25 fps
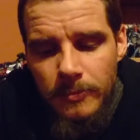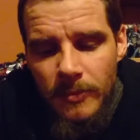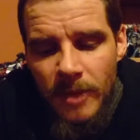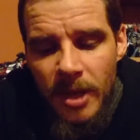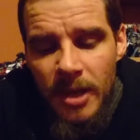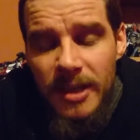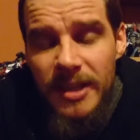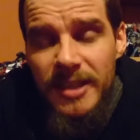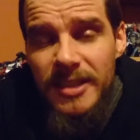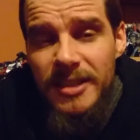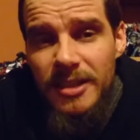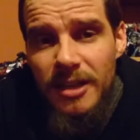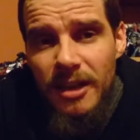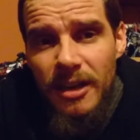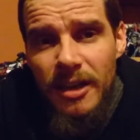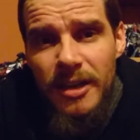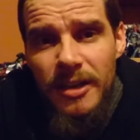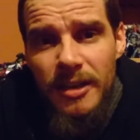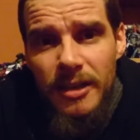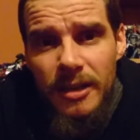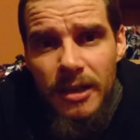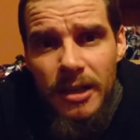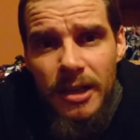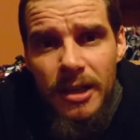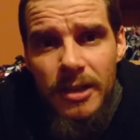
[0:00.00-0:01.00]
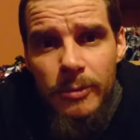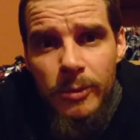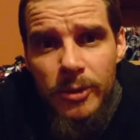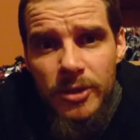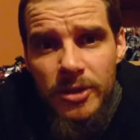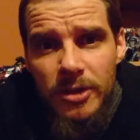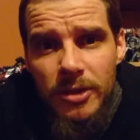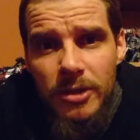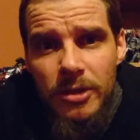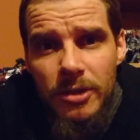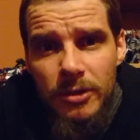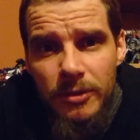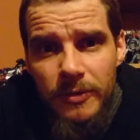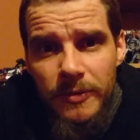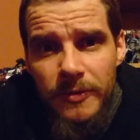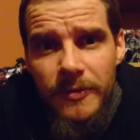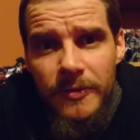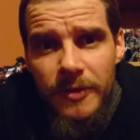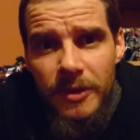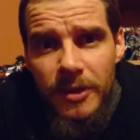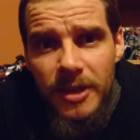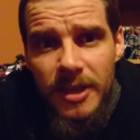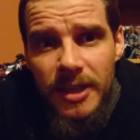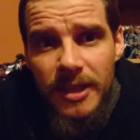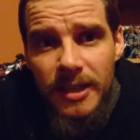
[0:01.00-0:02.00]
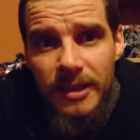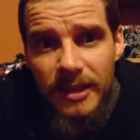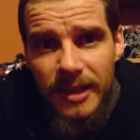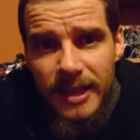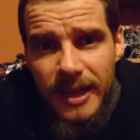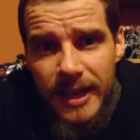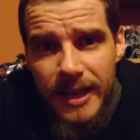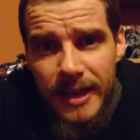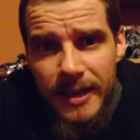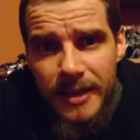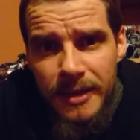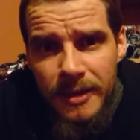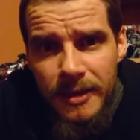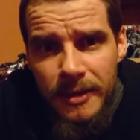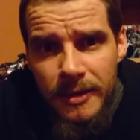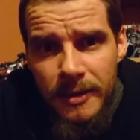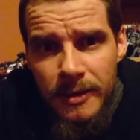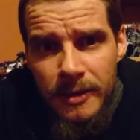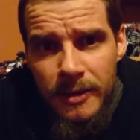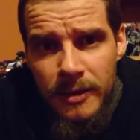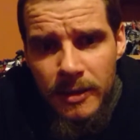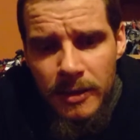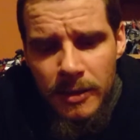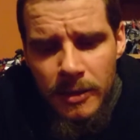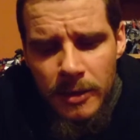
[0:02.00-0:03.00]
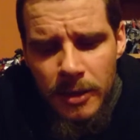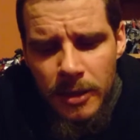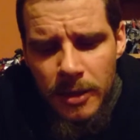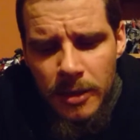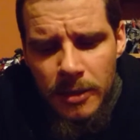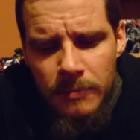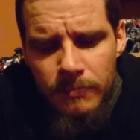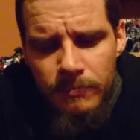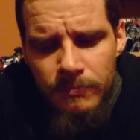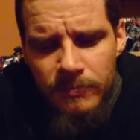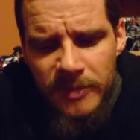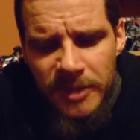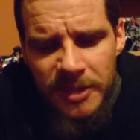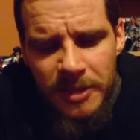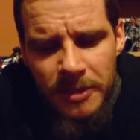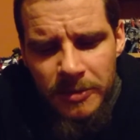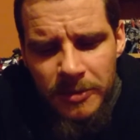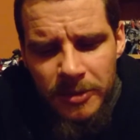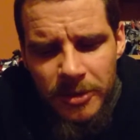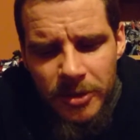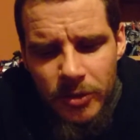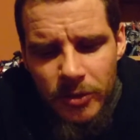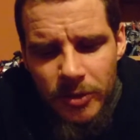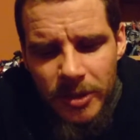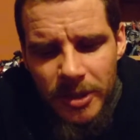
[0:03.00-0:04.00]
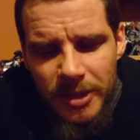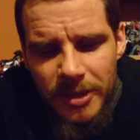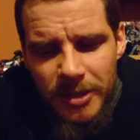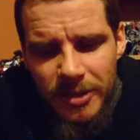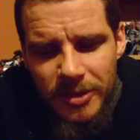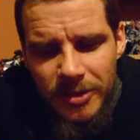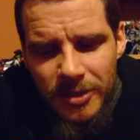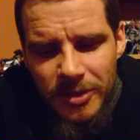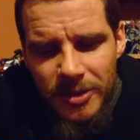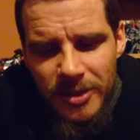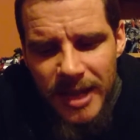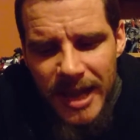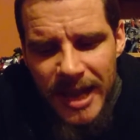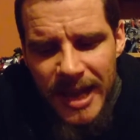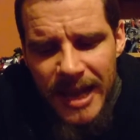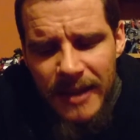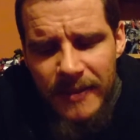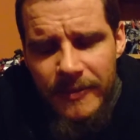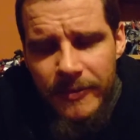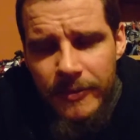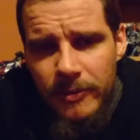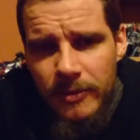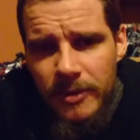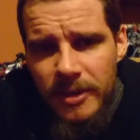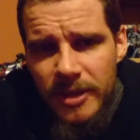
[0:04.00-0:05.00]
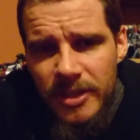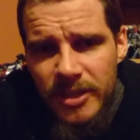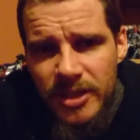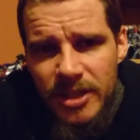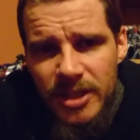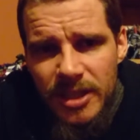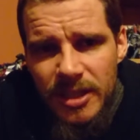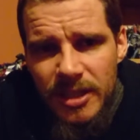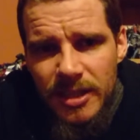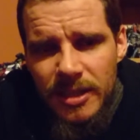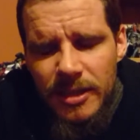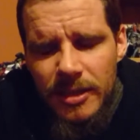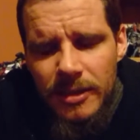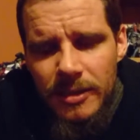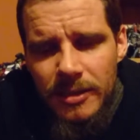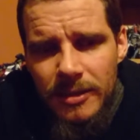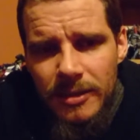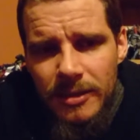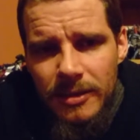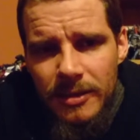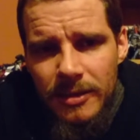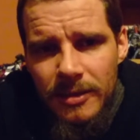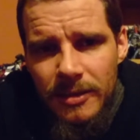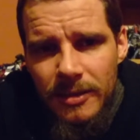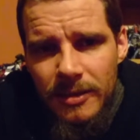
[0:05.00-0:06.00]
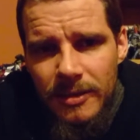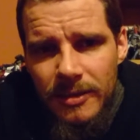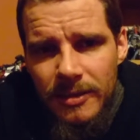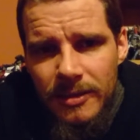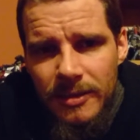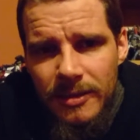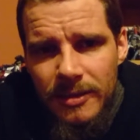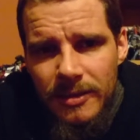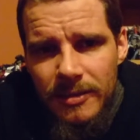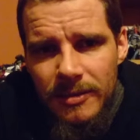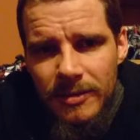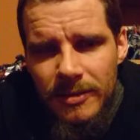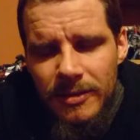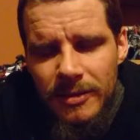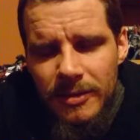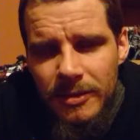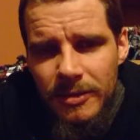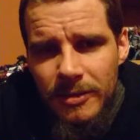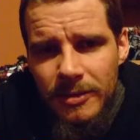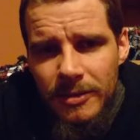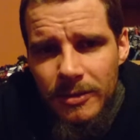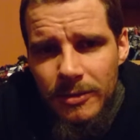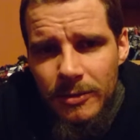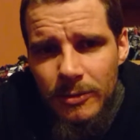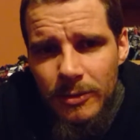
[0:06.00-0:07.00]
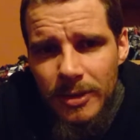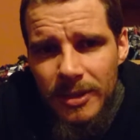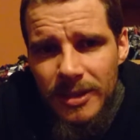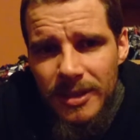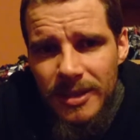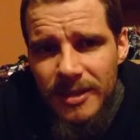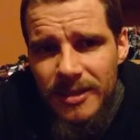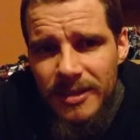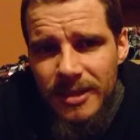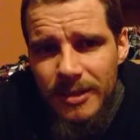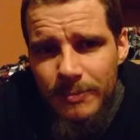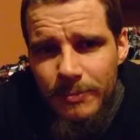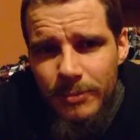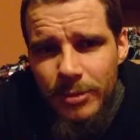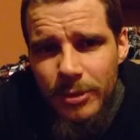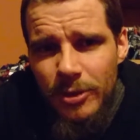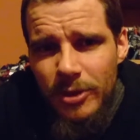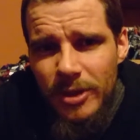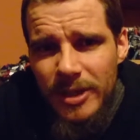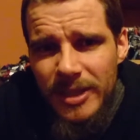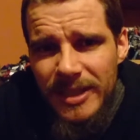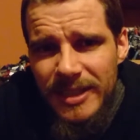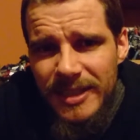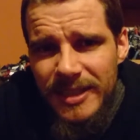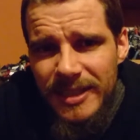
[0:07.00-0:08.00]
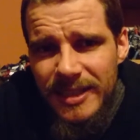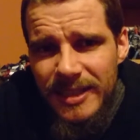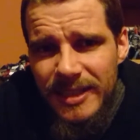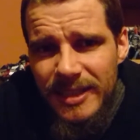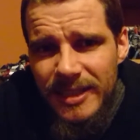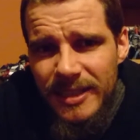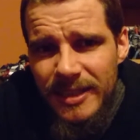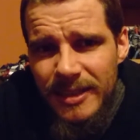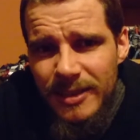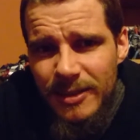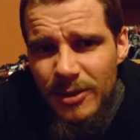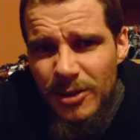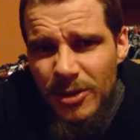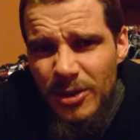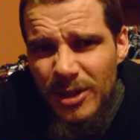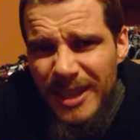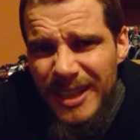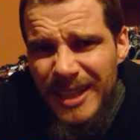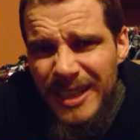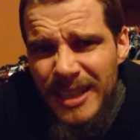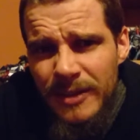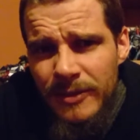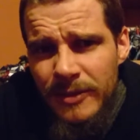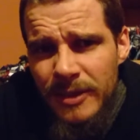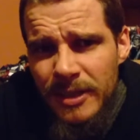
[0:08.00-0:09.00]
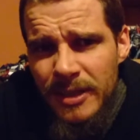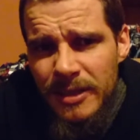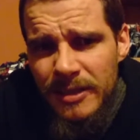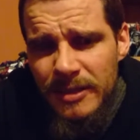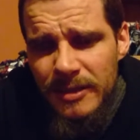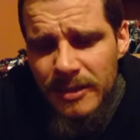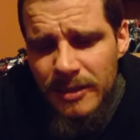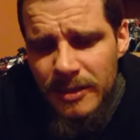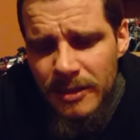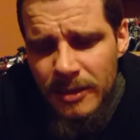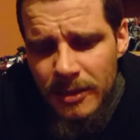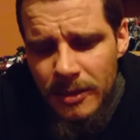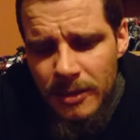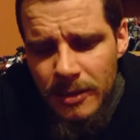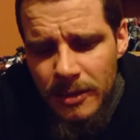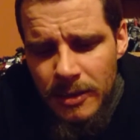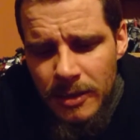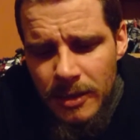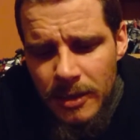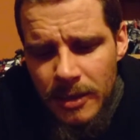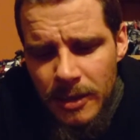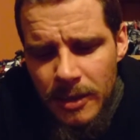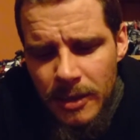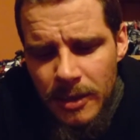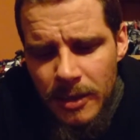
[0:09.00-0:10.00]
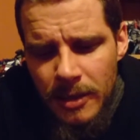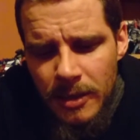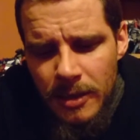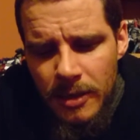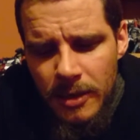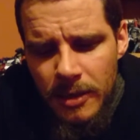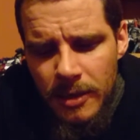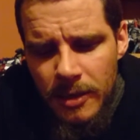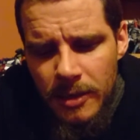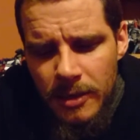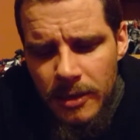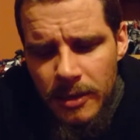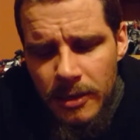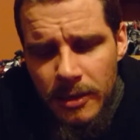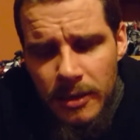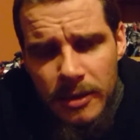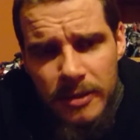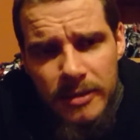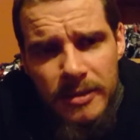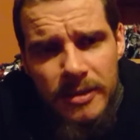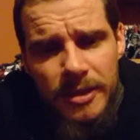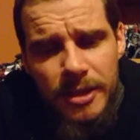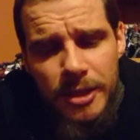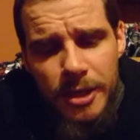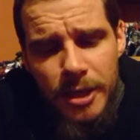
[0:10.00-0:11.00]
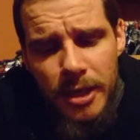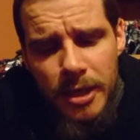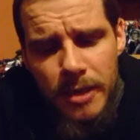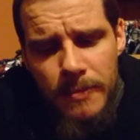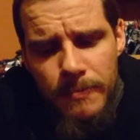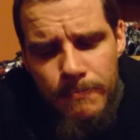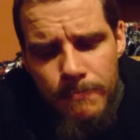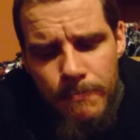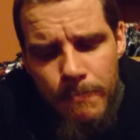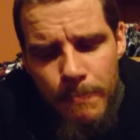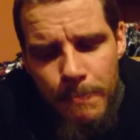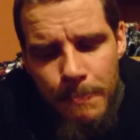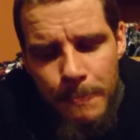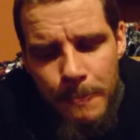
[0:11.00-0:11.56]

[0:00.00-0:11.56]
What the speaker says: At least Ironhide was a good fucking leg. Sunstreaker's just average to disappointing in all areas. And that's a shame.